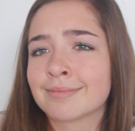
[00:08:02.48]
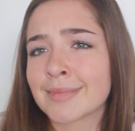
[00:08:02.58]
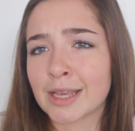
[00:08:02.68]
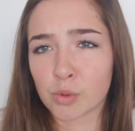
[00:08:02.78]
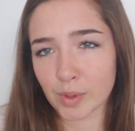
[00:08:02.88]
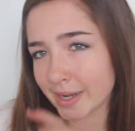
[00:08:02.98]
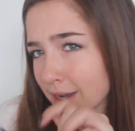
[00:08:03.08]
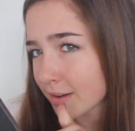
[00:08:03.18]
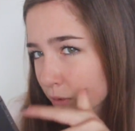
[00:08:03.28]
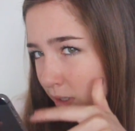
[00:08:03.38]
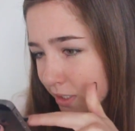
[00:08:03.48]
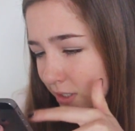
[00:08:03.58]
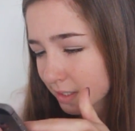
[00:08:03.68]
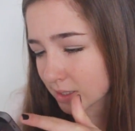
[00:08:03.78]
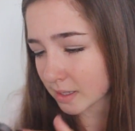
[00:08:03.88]
like reading off
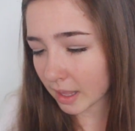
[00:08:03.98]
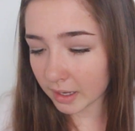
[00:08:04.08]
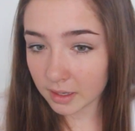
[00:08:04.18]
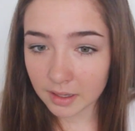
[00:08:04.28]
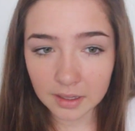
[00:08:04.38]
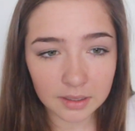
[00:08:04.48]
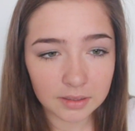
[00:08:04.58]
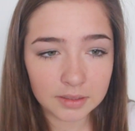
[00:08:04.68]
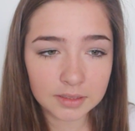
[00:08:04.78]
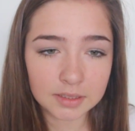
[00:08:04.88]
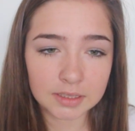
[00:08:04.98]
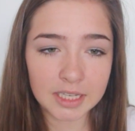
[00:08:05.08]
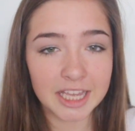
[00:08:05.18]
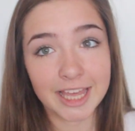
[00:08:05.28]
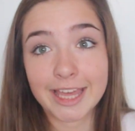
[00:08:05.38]
questions and like,
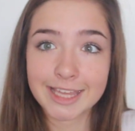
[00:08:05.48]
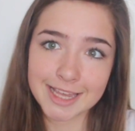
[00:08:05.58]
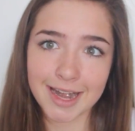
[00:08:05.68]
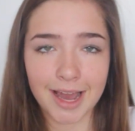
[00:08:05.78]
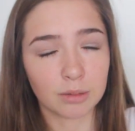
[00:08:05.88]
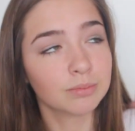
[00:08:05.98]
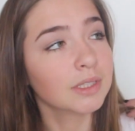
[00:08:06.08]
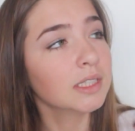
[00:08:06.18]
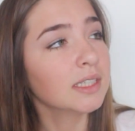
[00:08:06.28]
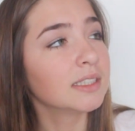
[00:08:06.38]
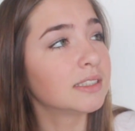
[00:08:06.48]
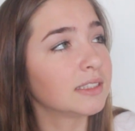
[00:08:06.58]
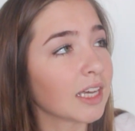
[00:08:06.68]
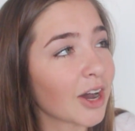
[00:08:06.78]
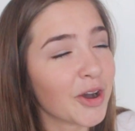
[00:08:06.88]
yeah, no.
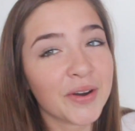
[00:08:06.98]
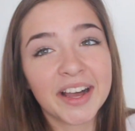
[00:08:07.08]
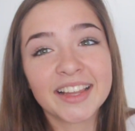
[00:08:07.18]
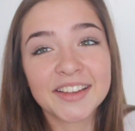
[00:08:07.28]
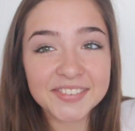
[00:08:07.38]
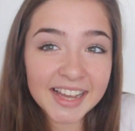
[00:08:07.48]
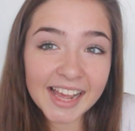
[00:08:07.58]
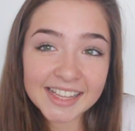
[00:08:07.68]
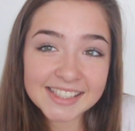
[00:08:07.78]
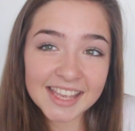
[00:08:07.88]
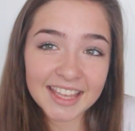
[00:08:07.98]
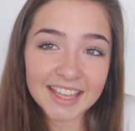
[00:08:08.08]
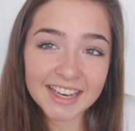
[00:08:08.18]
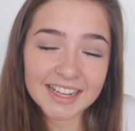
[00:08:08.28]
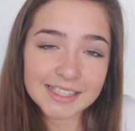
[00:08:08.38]
So I love you guys,
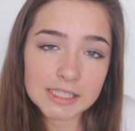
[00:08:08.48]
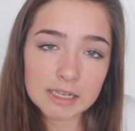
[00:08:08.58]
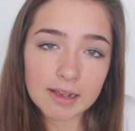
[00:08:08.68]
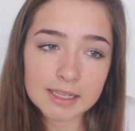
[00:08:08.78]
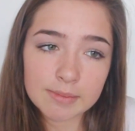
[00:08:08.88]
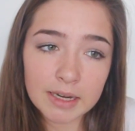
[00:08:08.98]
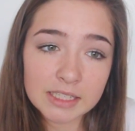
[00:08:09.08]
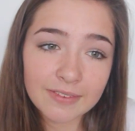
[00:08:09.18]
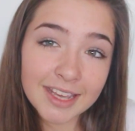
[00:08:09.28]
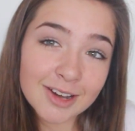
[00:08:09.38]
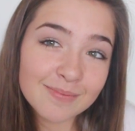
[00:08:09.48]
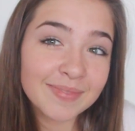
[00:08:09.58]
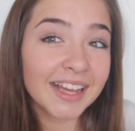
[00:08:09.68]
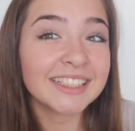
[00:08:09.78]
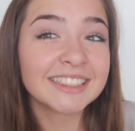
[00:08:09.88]
and I'll see you guys in my next video.
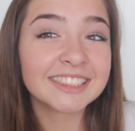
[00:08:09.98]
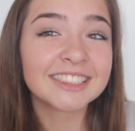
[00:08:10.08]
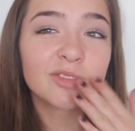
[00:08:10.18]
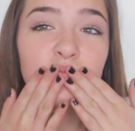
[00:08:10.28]
Bye.